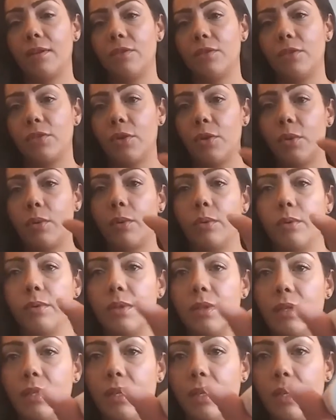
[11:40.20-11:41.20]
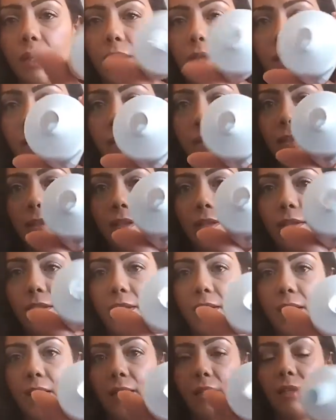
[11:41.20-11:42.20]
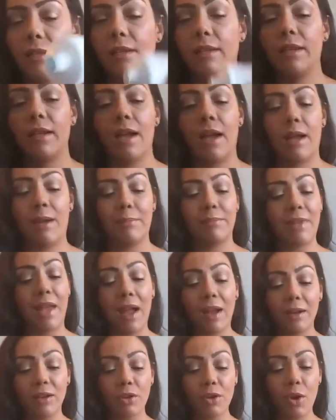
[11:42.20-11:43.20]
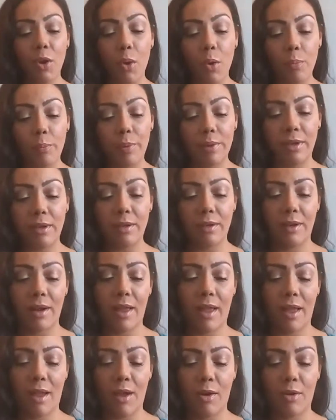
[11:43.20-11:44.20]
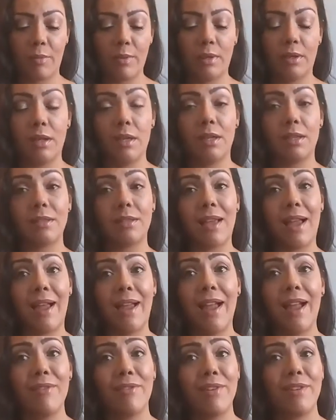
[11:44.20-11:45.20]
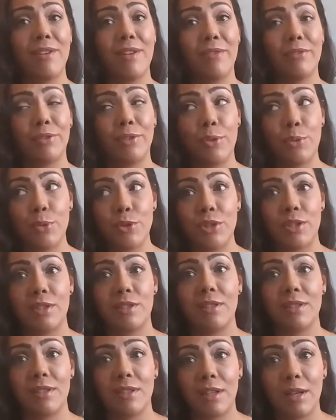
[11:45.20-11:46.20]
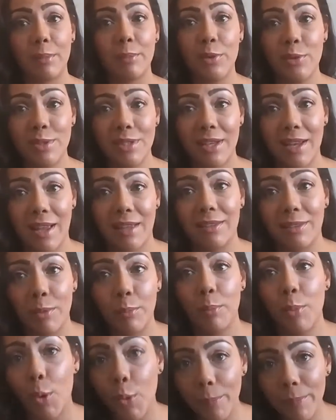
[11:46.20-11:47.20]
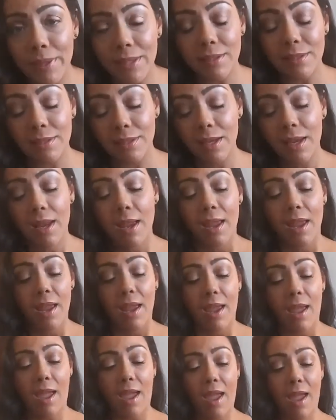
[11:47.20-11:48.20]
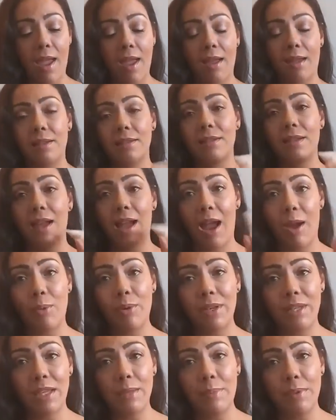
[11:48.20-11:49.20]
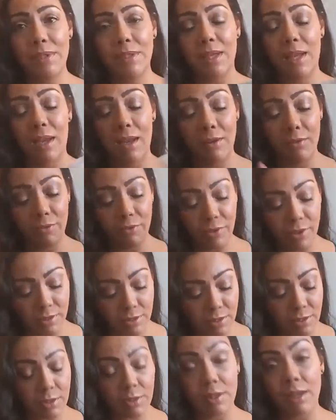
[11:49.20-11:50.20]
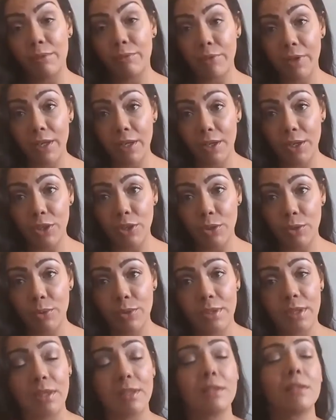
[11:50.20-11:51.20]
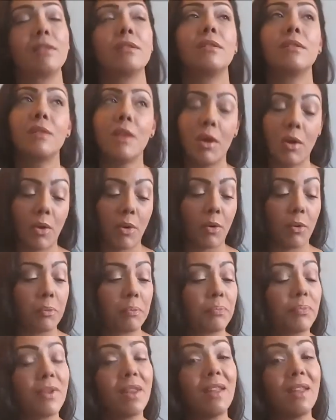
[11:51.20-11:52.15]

So nothing got in it. I'm not going to open it now because I have enough lotions that I'm using at the moment. And I want to keep it safe until I'm ready to use it. So